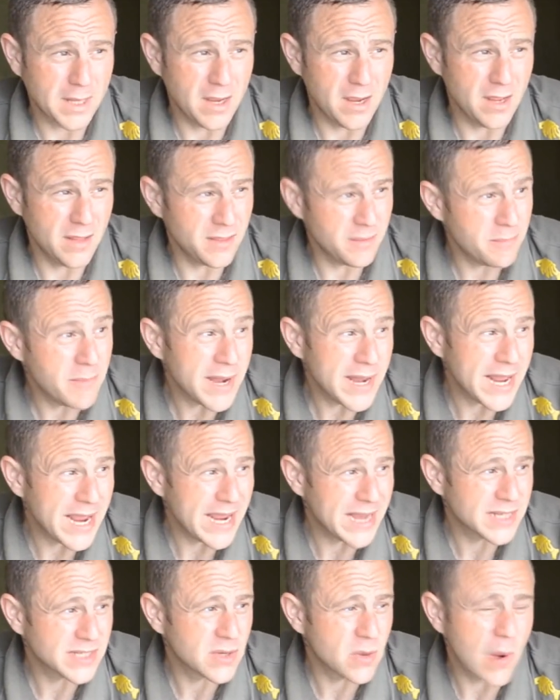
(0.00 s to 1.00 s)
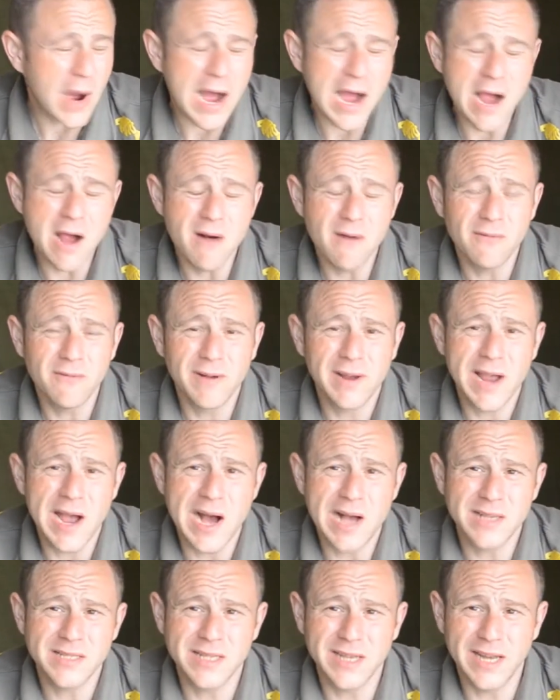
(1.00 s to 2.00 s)
At the minute it's quite
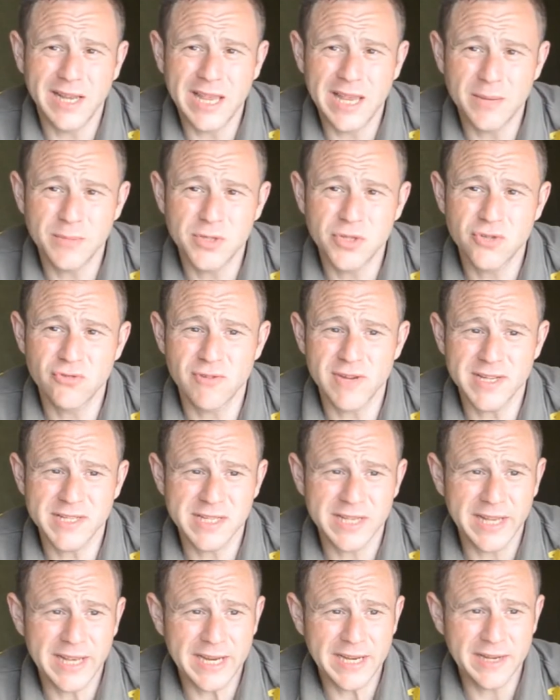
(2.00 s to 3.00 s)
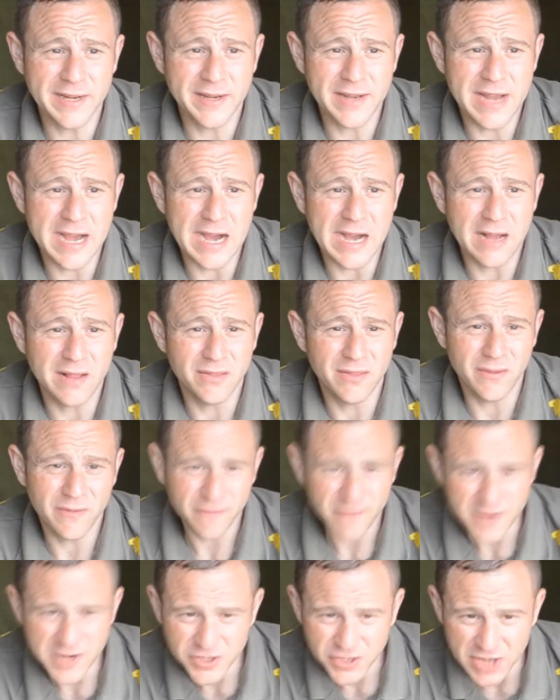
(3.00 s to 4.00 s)
overcast and it keeps drizzling and that. The
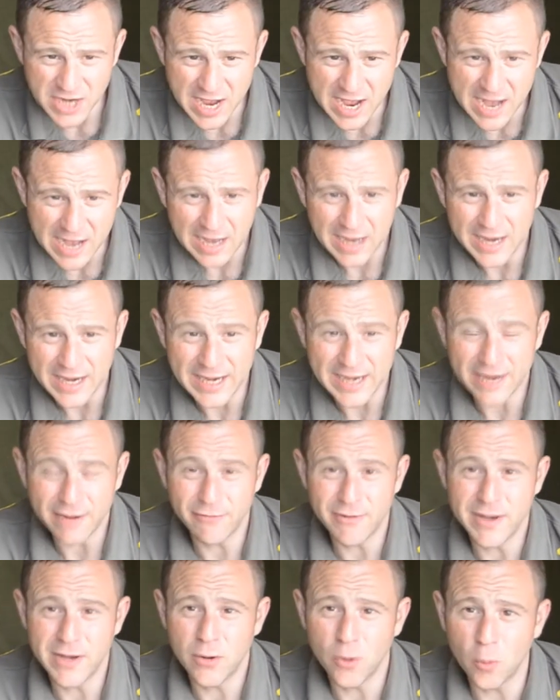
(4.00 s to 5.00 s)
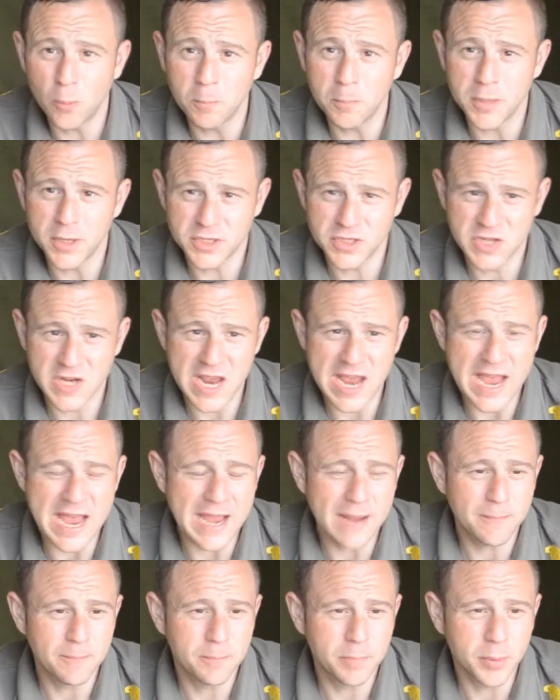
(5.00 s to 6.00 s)
fish aren't here in numbers
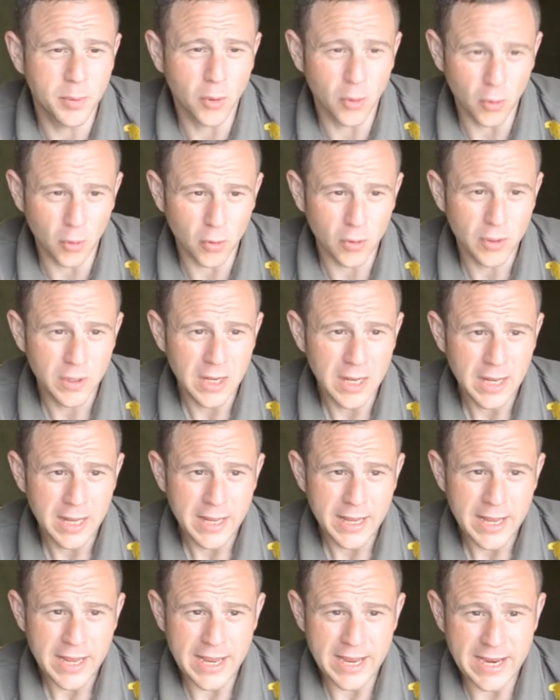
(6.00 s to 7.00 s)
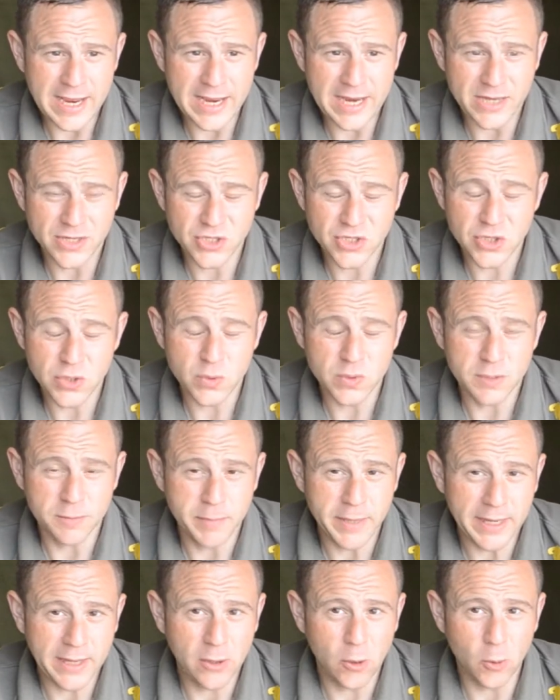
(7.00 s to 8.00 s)
yet, but it's due to
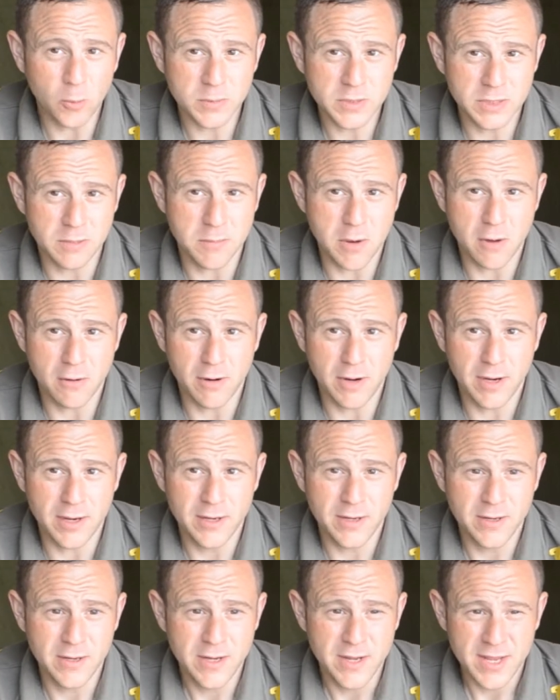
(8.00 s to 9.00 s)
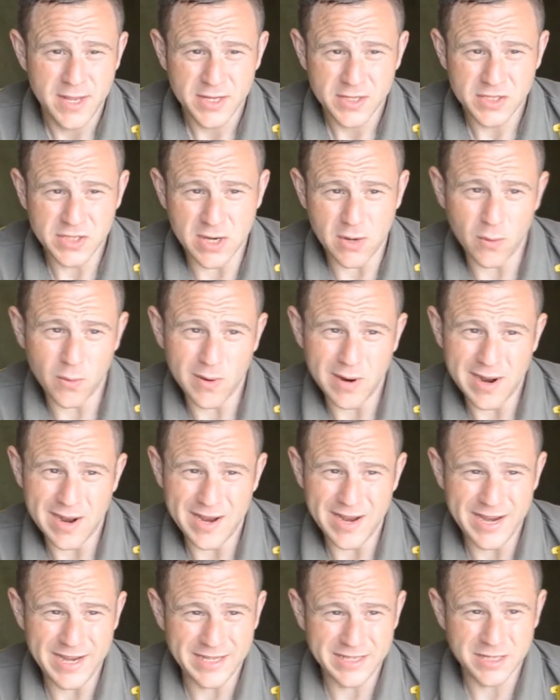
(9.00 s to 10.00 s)
pick up tomorrow. So
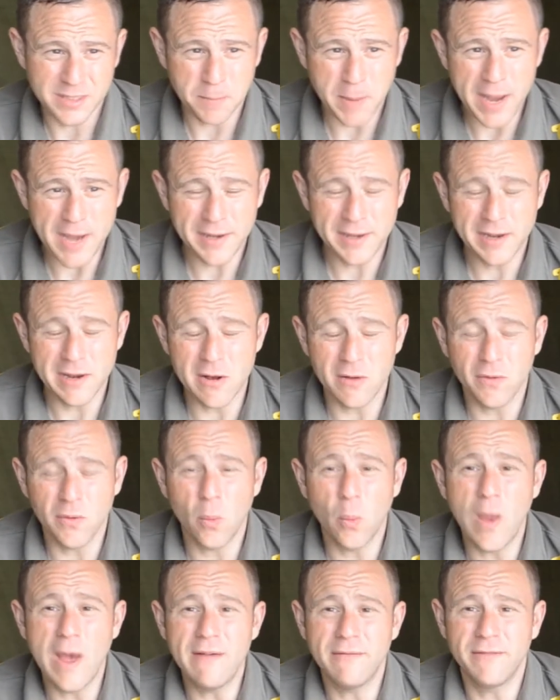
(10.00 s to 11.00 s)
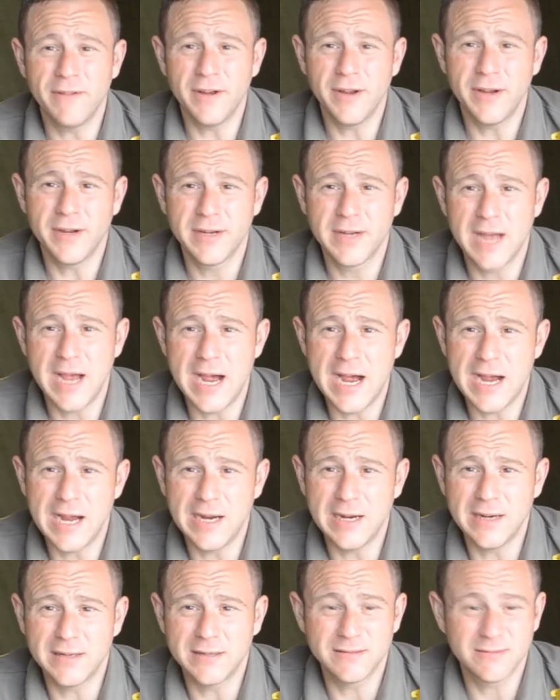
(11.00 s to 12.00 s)
it depending on the weather,
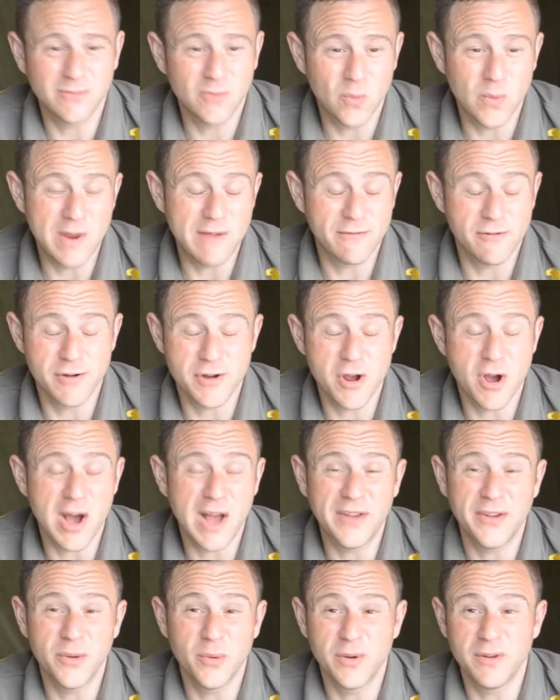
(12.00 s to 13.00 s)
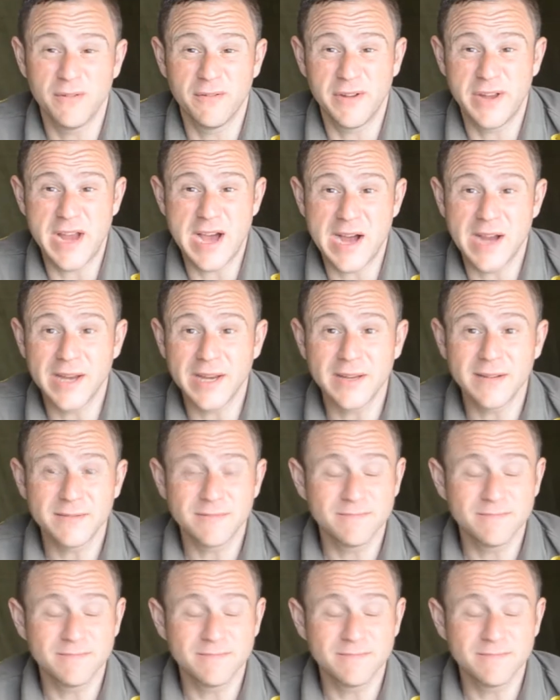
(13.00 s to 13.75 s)
whether or not I do another night.